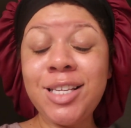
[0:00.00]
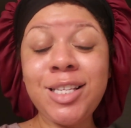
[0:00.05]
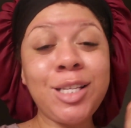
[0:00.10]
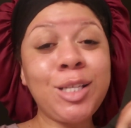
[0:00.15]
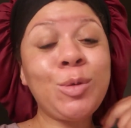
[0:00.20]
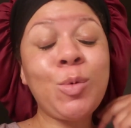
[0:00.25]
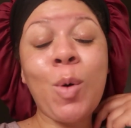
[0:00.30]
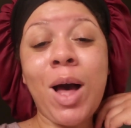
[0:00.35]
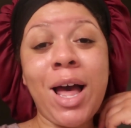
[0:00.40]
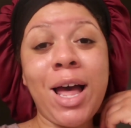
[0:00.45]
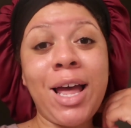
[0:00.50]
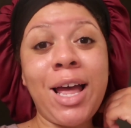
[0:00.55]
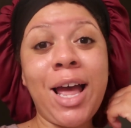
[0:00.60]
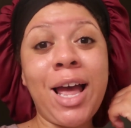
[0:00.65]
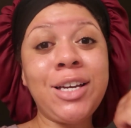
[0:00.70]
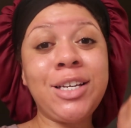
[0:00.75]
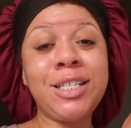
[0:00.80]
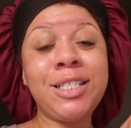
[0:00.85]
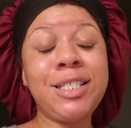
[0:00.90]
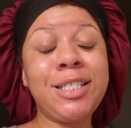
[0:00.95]
This is why
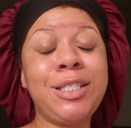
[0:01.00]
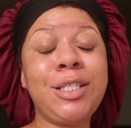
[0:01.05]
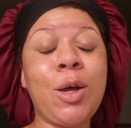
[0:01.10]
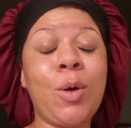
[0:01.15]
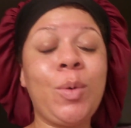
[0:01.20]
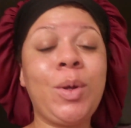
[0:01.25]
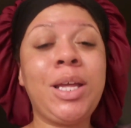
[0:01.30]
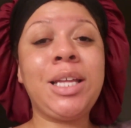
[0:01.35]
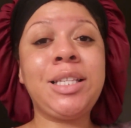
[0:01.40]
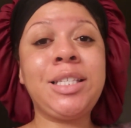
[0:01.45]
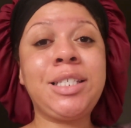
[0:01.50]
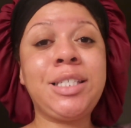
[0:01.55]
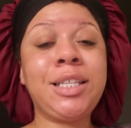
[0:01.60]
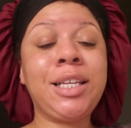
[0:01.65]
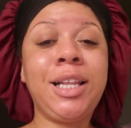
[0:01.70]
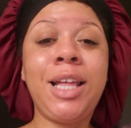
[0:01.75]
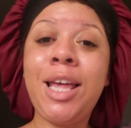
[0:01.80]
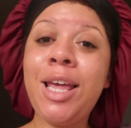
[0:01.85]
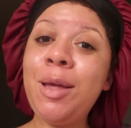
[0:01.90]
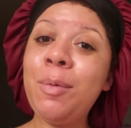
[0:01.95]
I just don't get
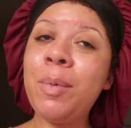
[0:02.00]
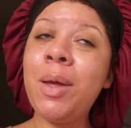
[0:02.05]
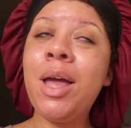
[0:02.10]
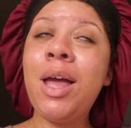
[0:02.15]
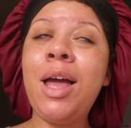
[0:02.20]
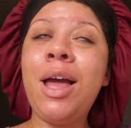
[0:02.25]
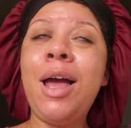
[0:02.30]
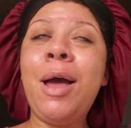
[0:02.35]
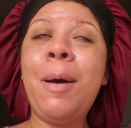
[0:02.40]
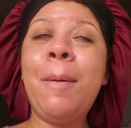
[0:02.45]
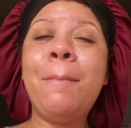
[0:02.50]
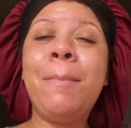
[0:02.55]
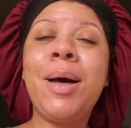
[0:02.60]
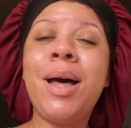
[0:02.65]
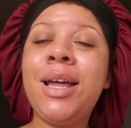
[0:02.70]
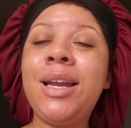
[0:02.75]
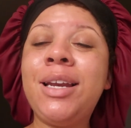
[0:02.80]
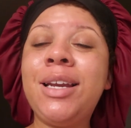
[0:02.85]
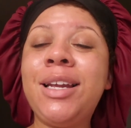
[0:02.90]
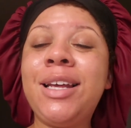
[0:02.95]
sleep,
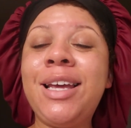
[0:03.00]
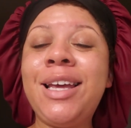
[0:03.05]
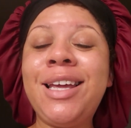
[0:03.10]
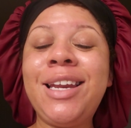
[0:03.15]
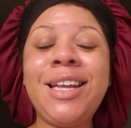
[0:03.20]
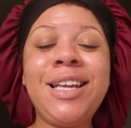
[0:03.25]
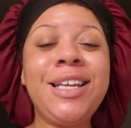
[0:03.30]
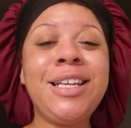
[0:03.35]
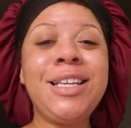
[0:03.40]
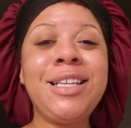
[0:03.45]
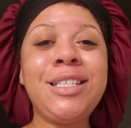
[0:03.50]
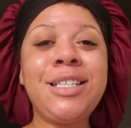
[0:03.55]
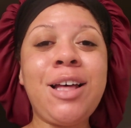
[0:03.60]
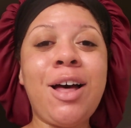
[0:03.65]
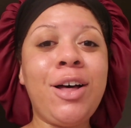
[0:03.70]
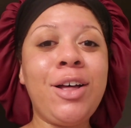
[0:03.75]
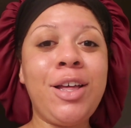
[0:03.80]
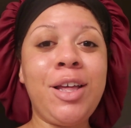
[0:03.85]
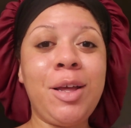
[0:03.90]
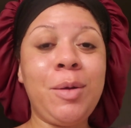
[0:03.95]
but it is
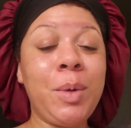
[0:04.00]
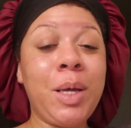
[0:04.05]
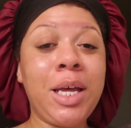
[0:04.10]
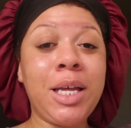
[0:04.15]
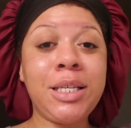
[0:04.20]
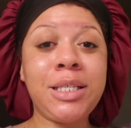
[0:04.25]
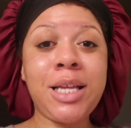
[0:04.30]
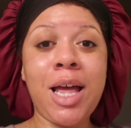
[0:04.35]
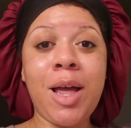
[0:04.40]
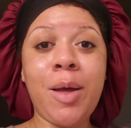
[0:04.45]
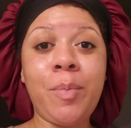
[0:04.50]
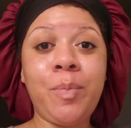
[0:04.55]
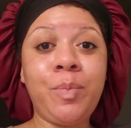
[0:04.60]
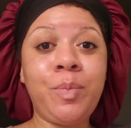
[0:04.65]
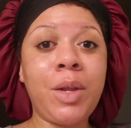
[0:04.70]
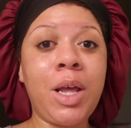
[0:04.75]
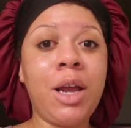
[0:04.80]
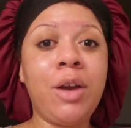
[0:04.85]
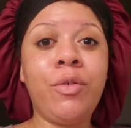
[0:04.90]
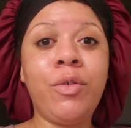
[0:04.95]
all good because
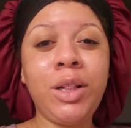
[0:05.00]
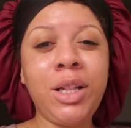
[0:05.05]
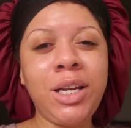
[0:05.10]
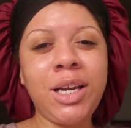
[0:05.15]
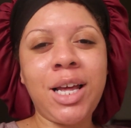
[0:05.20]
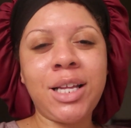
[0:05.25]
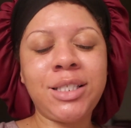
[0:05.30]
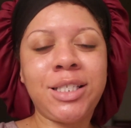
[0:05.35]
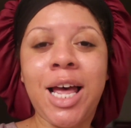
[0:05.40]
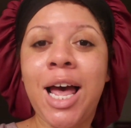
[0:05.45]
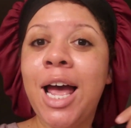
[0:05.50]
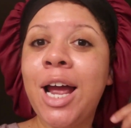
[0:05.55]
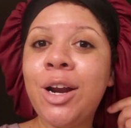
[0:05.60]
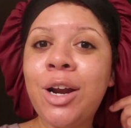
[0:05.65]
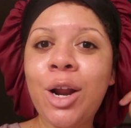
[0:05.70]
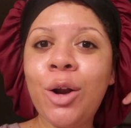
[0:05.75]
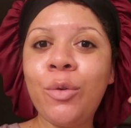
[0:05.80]
I'm really not tired.